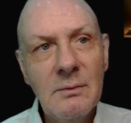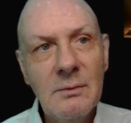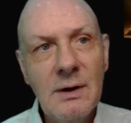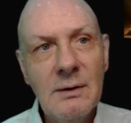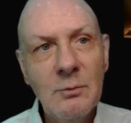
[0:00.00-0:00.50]

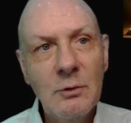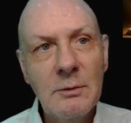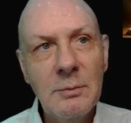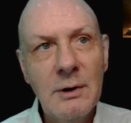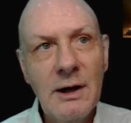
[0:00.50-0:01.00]
man
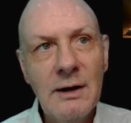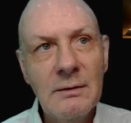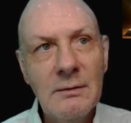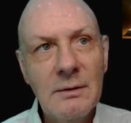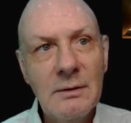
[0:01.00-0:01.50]
born
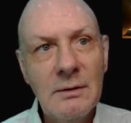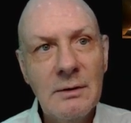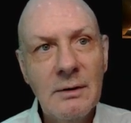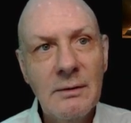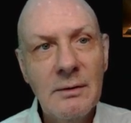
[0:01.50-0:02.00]
blind,
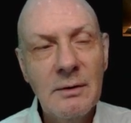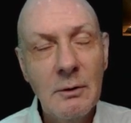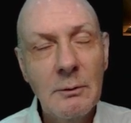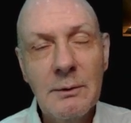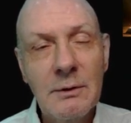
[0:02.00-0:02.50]

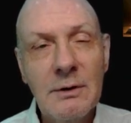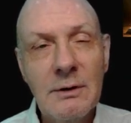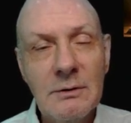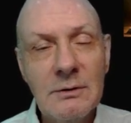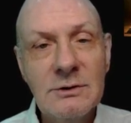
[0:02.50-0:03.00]
or
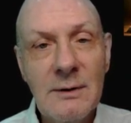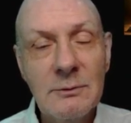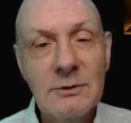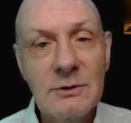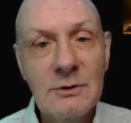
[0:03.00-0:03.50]
the
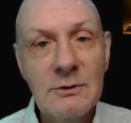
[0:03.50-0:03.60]
disciples,